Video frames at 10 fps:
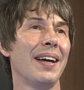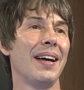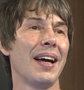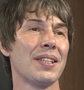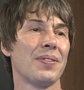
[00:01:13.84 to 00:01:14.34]

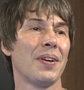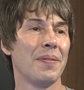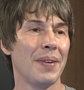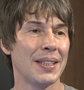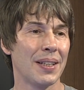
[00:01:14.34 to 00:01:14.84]
uh,
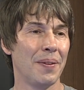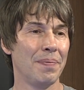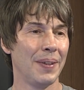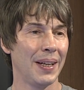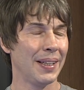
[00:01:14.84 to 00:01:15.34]
astronomy is a
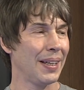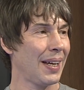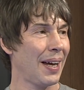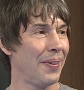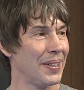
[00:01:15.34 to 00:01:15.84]
humbling and
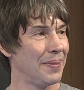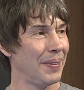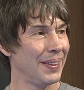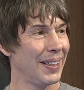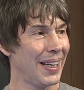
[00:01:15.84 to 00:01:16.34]
character
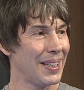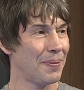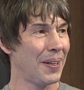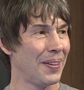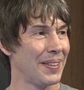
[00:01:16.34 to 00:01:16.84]
building
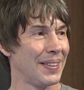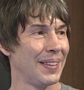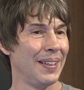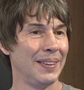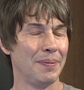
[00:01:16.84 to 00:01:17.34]
experience
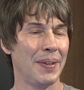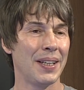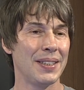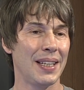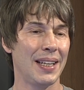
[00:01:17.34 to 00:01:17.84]
mm.
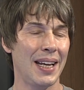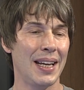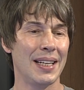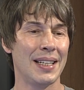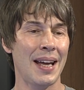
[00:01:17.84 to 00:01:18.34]
because it,
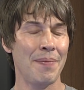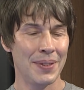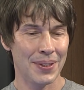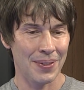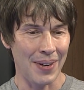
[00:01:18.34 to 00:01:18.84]
it
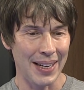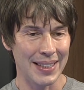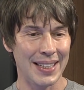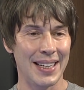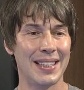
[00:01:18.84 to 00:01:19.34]

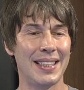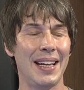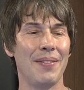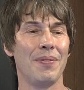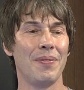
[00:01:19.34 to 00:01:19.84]
demonstrates, it,
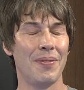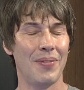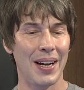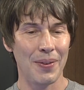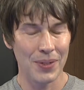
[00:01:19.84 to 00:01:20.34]
it
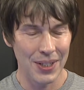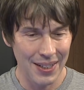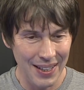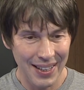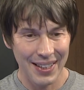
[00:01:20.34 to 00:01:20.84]
it,
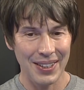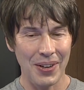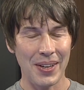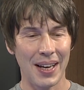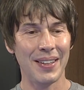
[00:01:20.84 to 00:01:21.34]

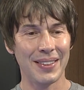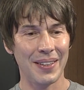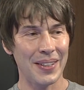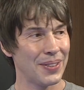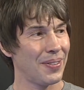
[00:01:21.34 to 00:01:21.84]
you can't
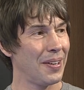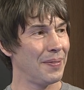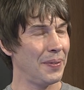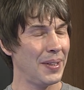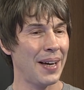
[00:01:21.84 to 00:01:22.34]
do
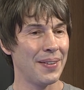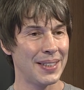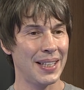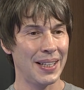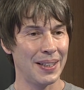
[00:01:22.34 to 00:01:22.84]
astronomy without
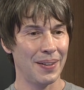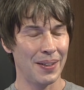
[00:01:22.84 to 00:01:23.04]
seeing the